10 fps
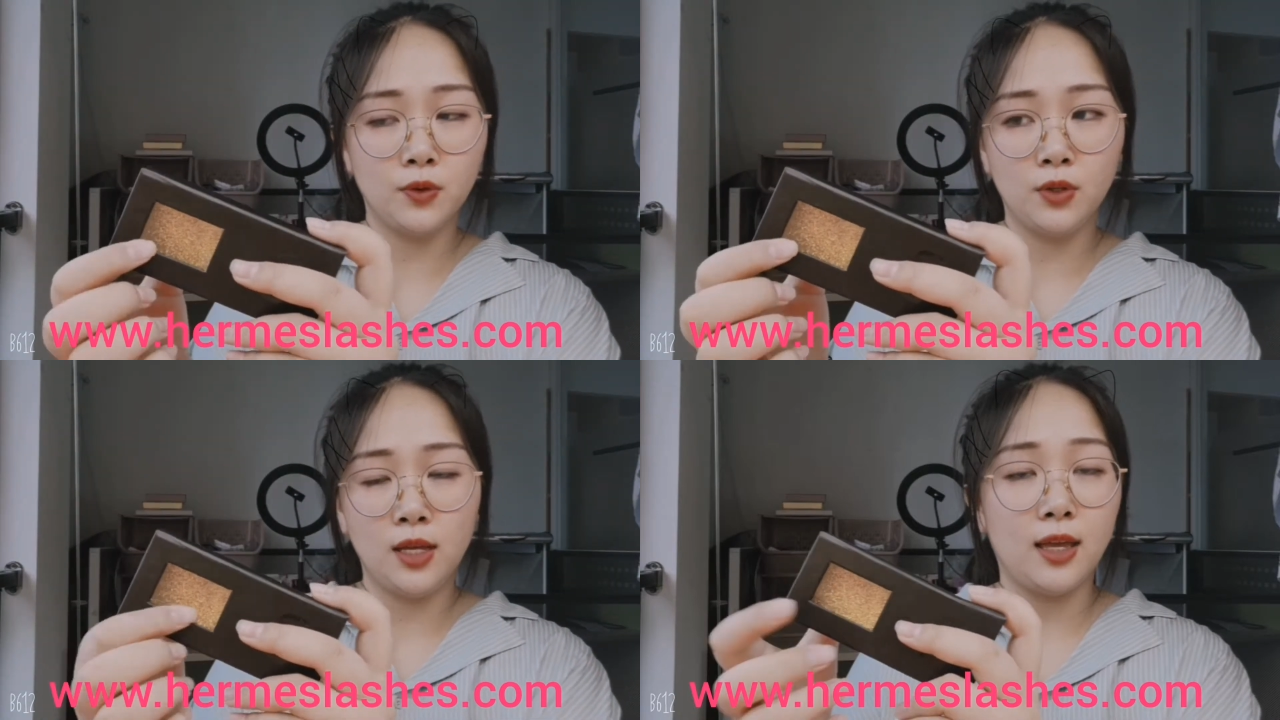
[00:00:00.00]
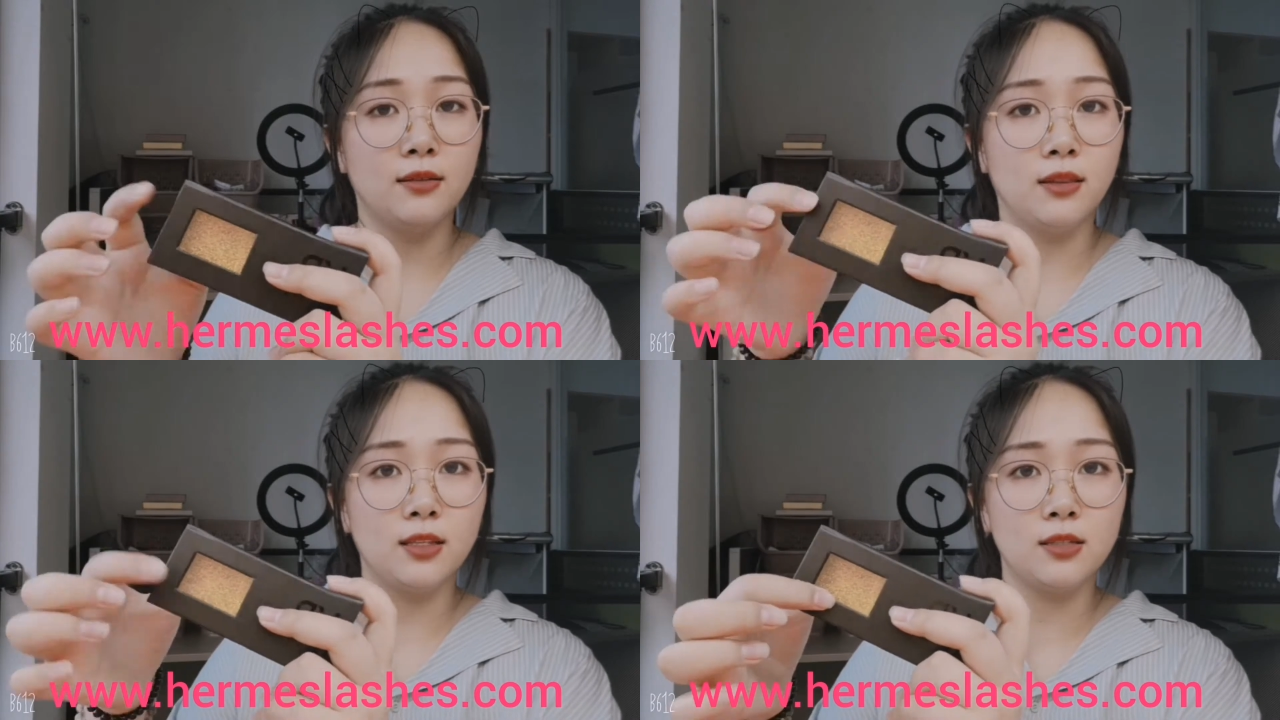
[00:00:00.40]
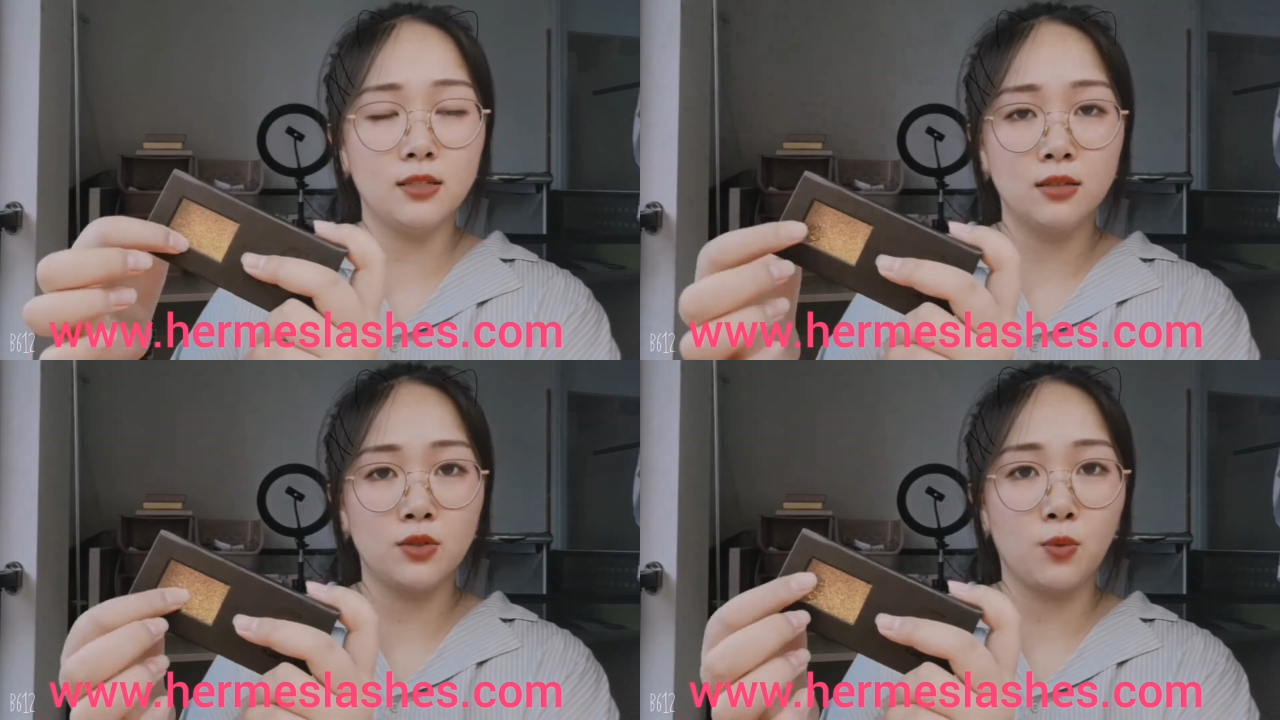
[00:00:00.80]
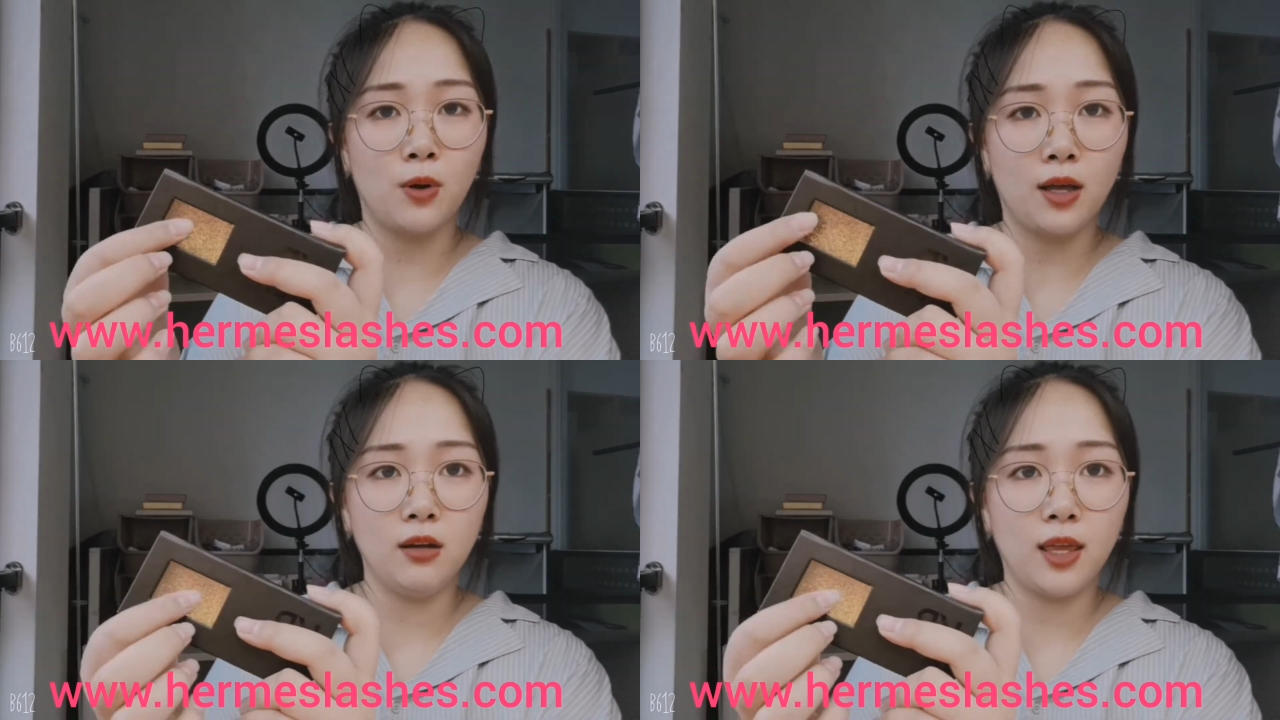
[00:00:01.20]
And this square
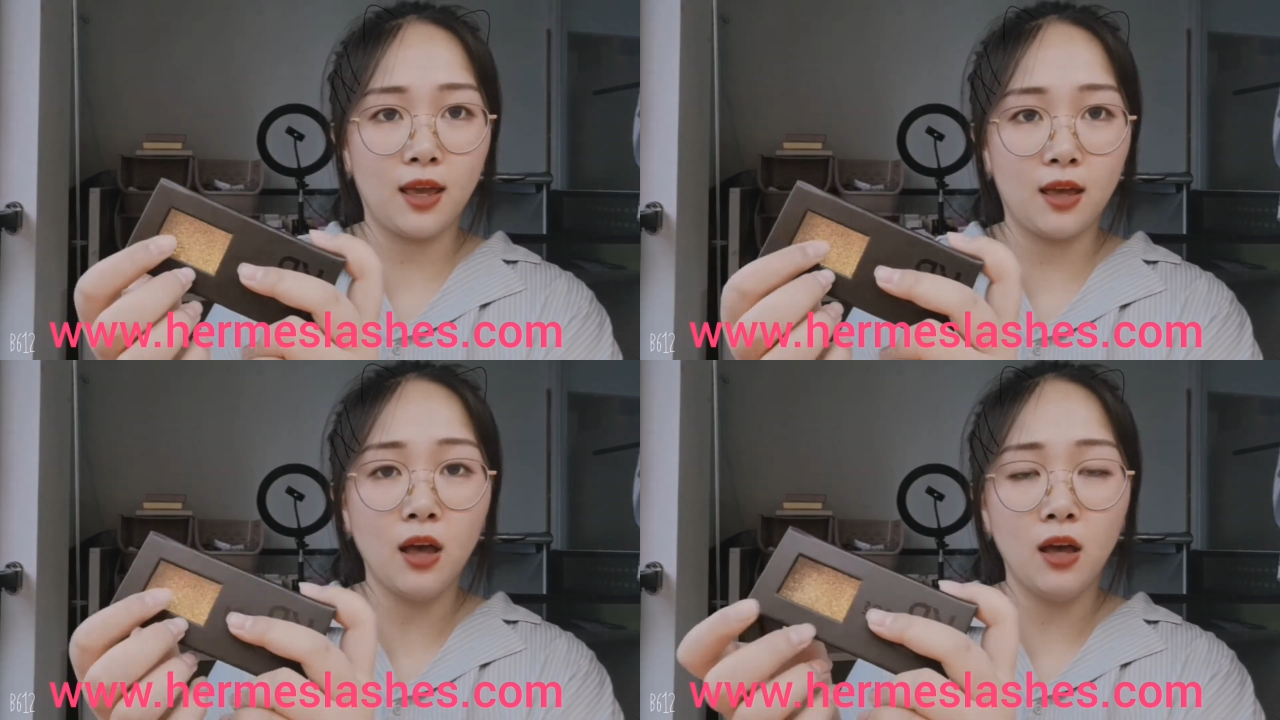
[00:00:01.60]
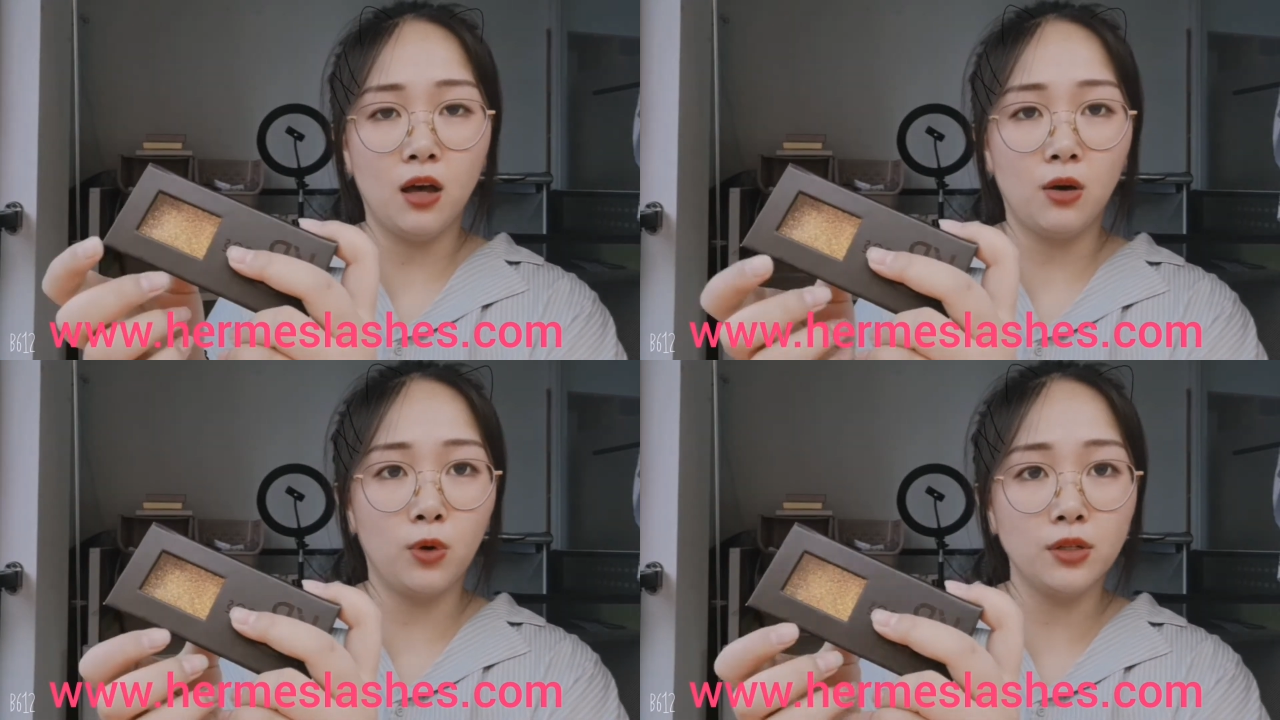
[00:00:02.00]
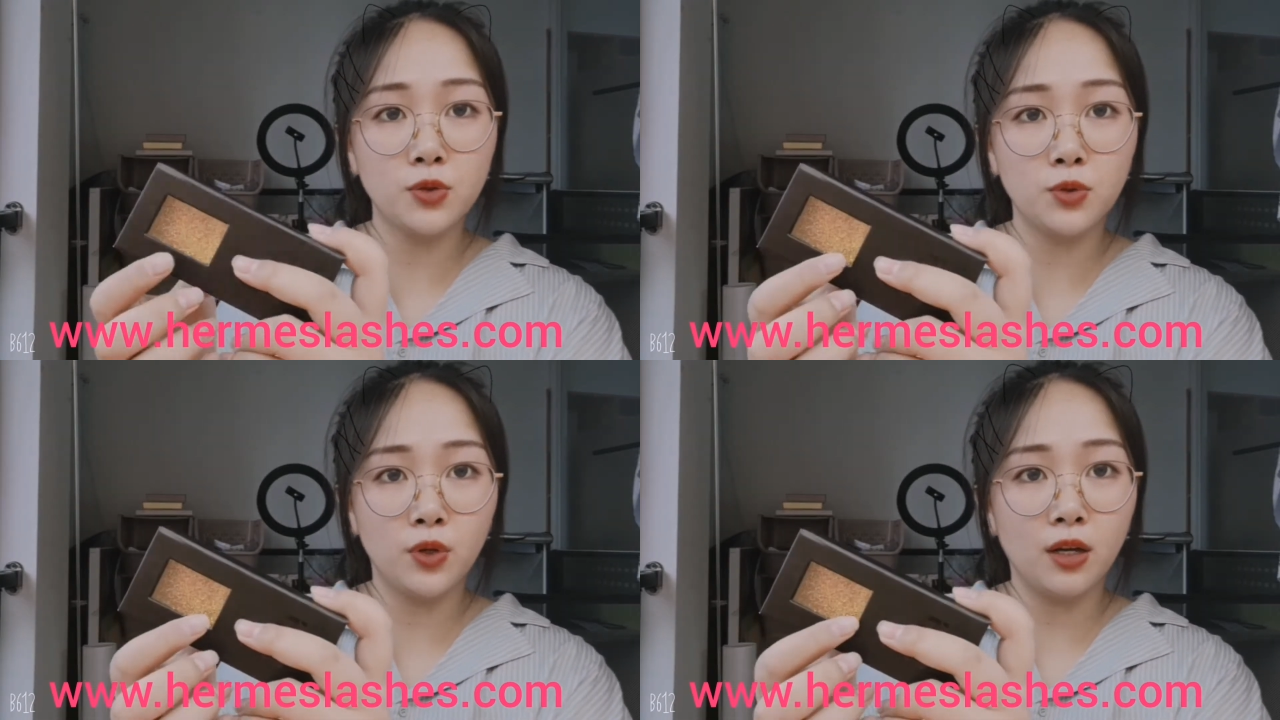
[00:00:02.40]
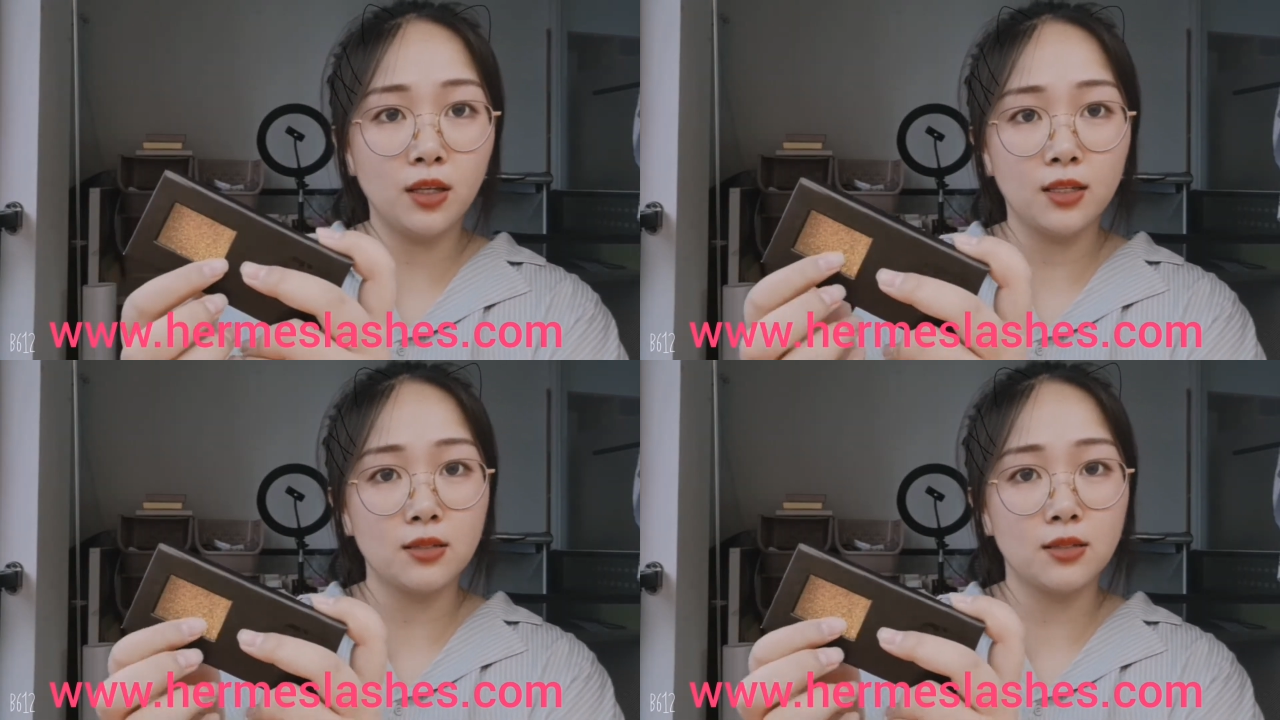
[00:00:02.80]
can according to your needs.